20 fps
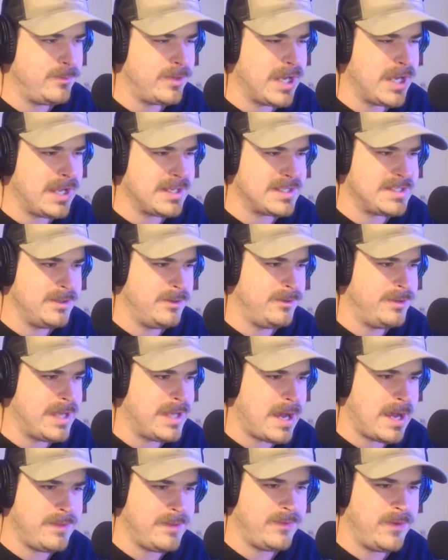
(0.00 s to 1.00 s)
We got till
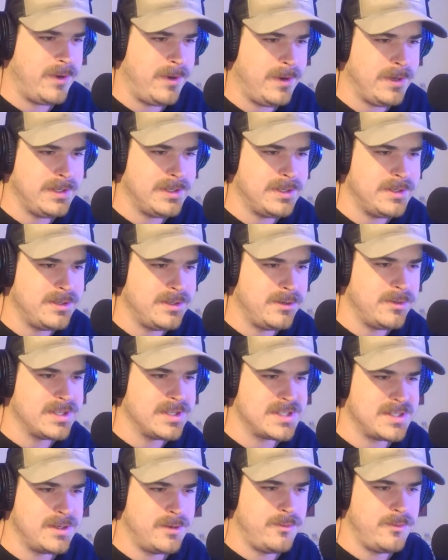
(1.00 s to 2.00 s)
9:30 to do it,
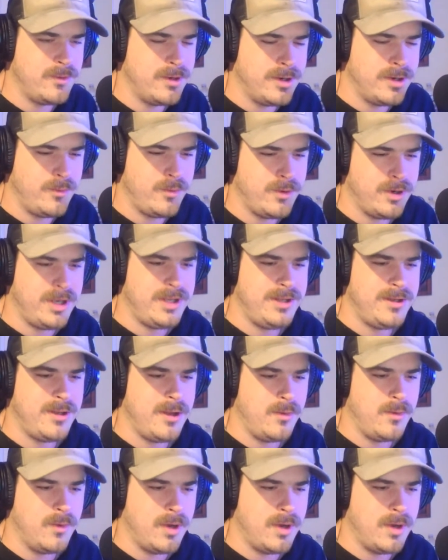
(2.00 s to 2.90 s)
so we're in no